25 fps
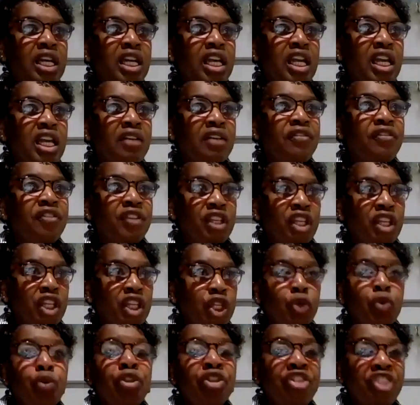If
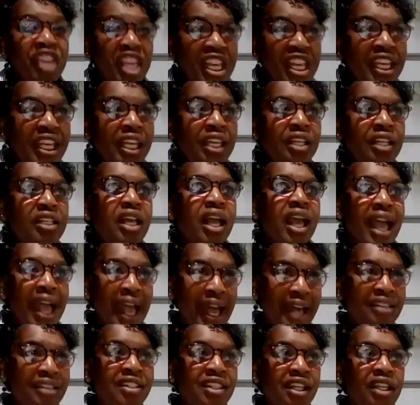you think it,
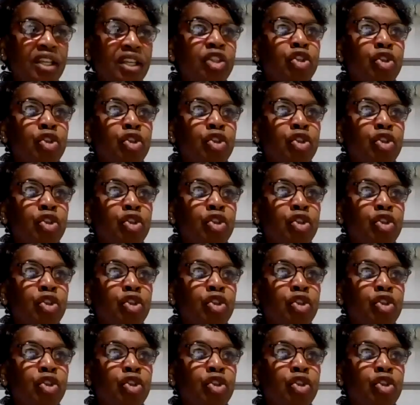ask it.